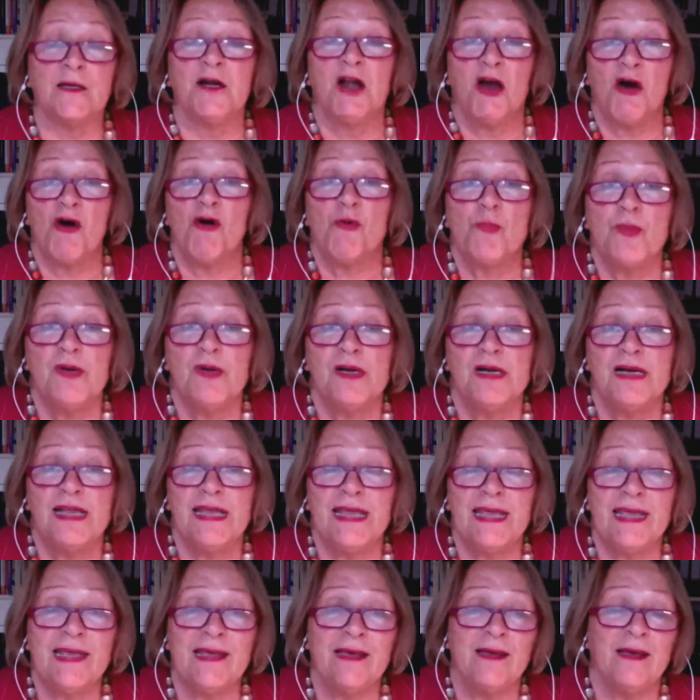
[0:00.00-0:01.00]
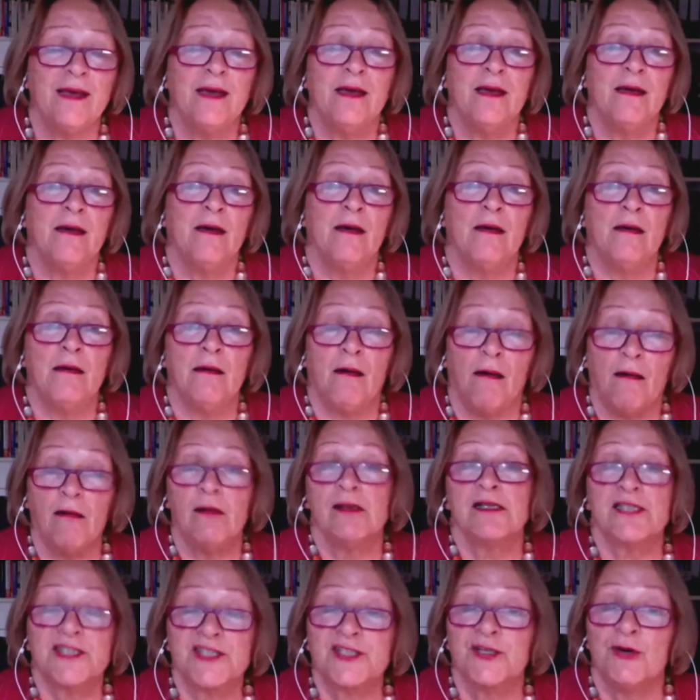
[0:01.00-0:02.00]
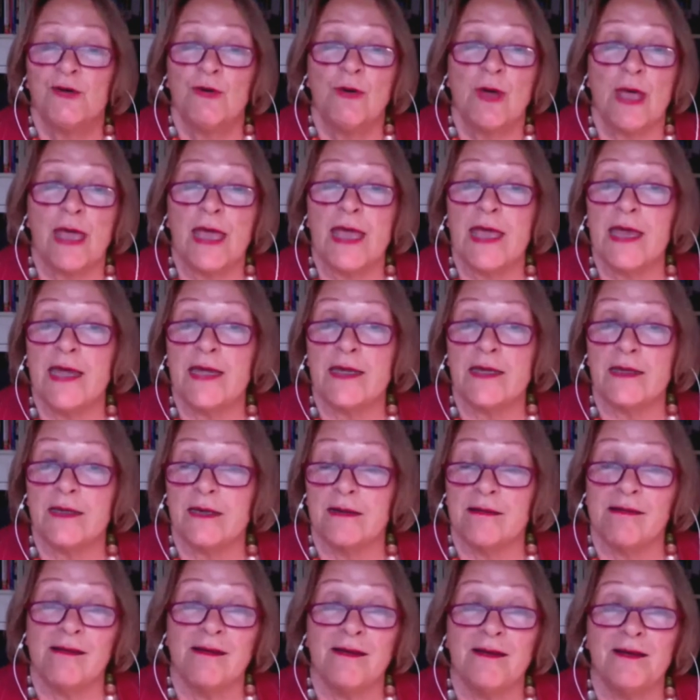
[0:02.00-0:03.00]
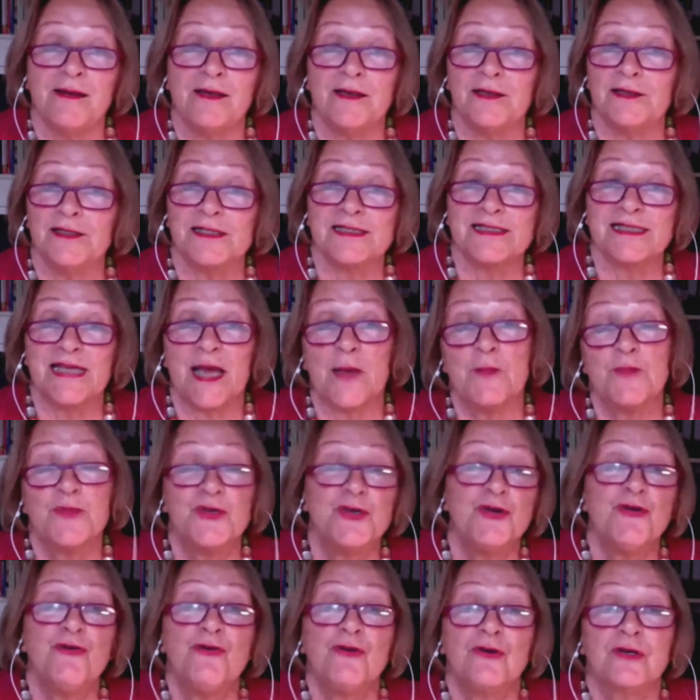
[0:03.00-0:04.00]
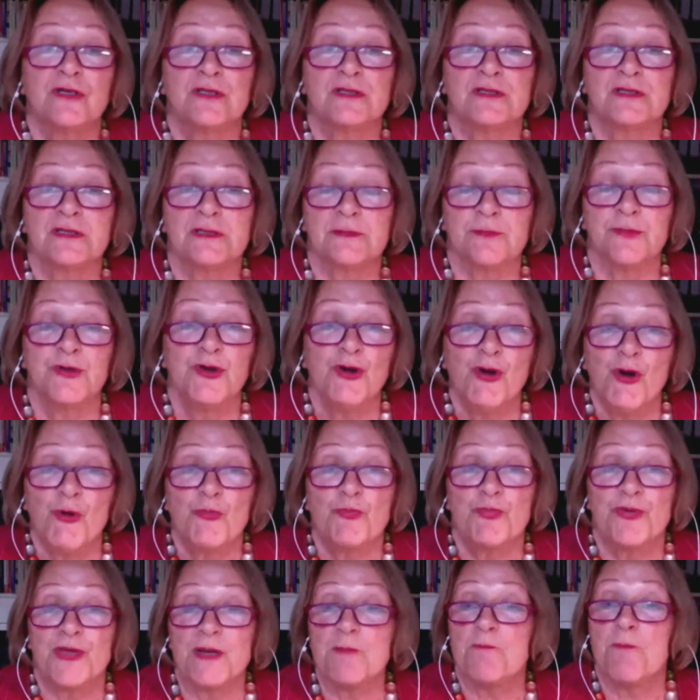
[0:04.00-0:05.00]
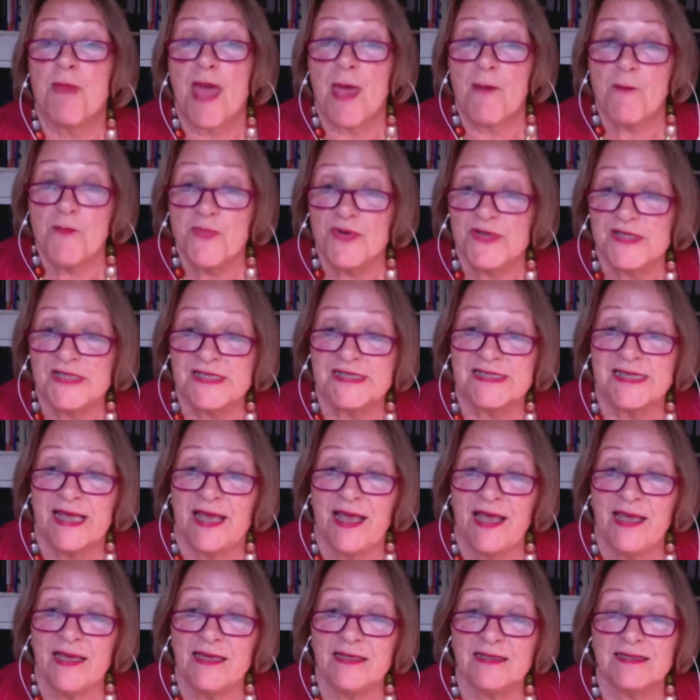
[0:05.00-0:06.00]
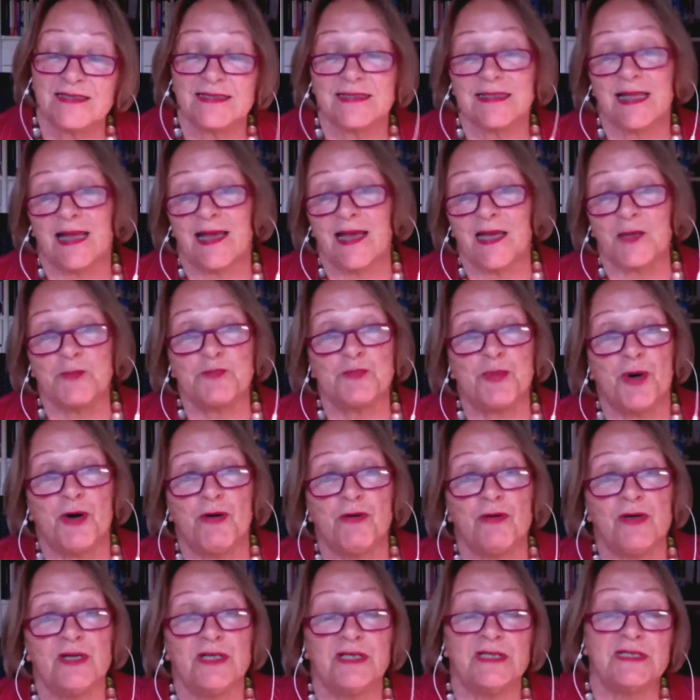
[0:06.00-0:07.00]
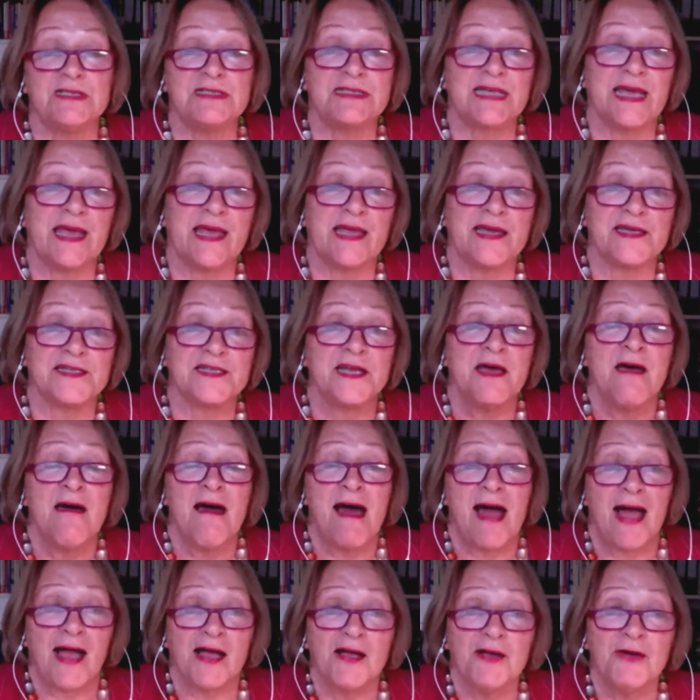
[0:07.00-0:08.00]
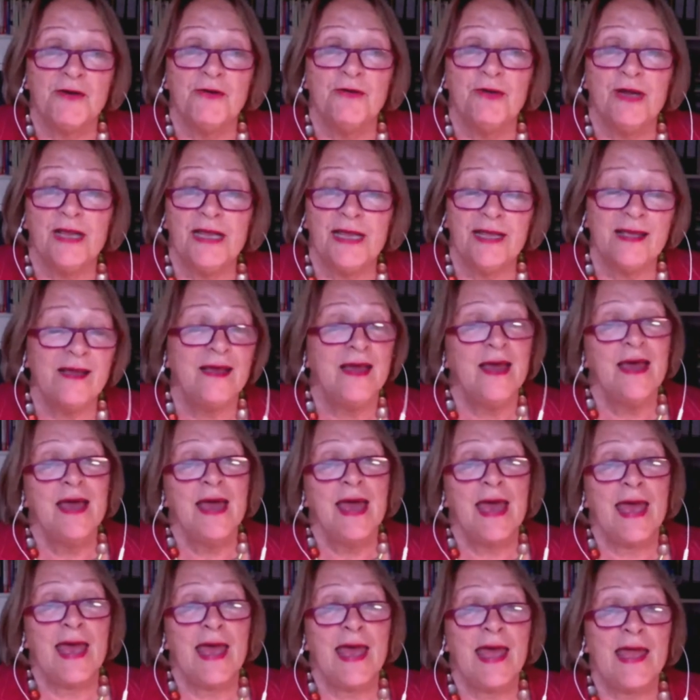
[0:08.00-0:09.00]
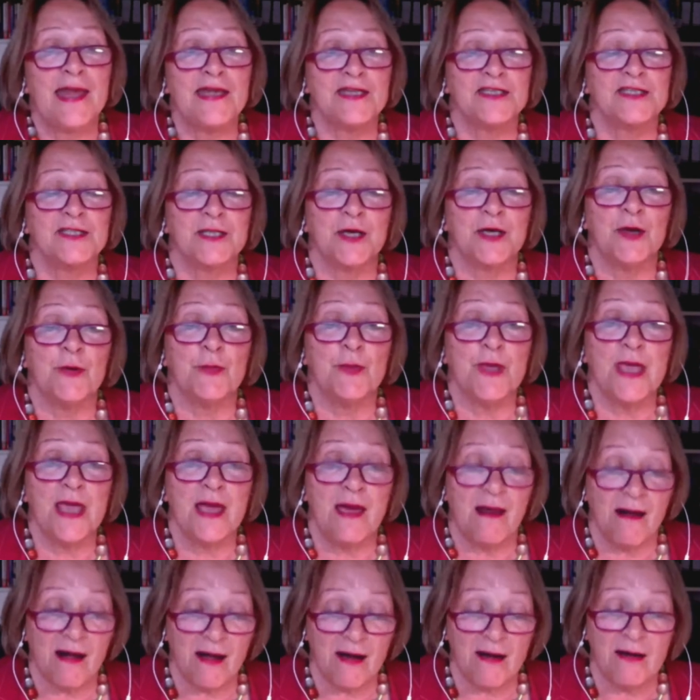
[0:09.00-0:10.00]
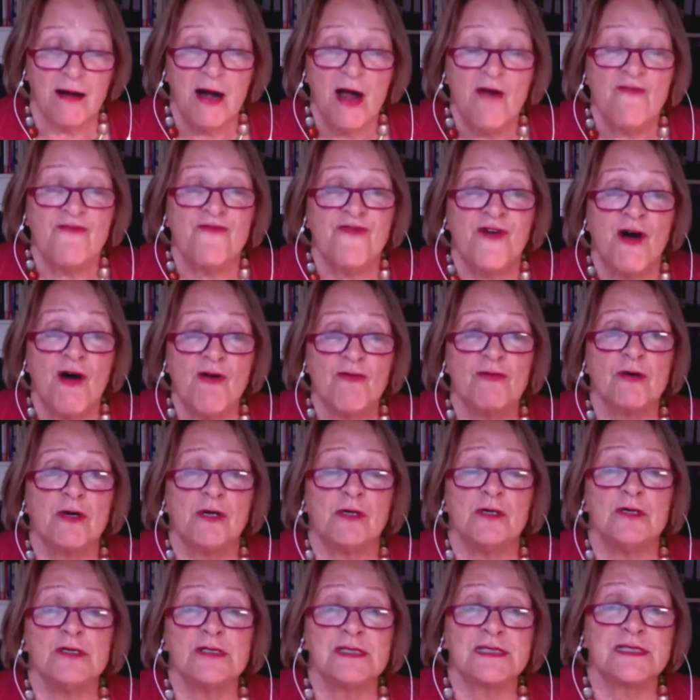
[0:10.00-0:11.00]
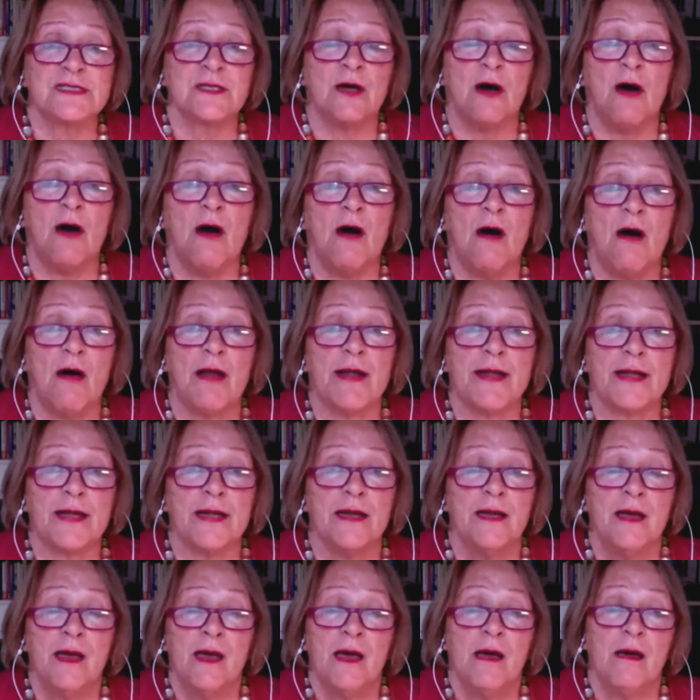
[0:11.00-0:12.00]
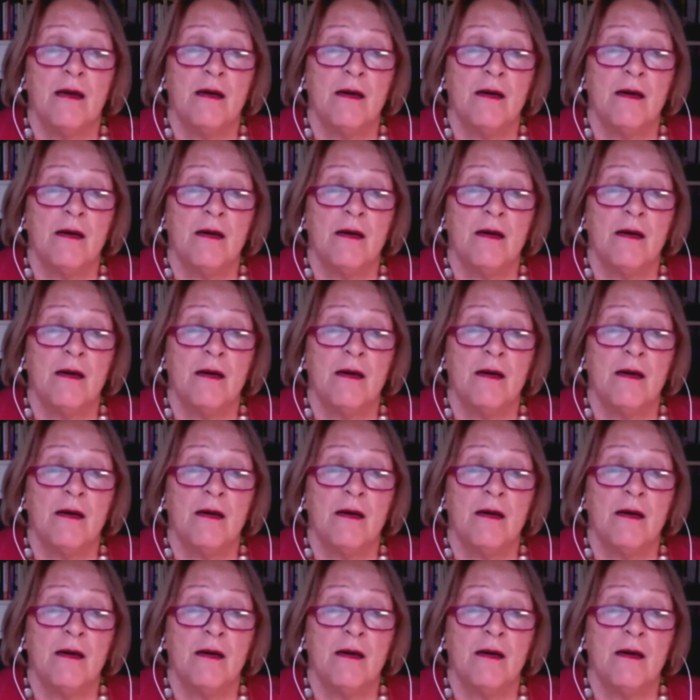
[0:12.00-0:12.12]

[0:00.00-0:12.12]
globally, also in some European member states like Poland and Hungary, and we are focused on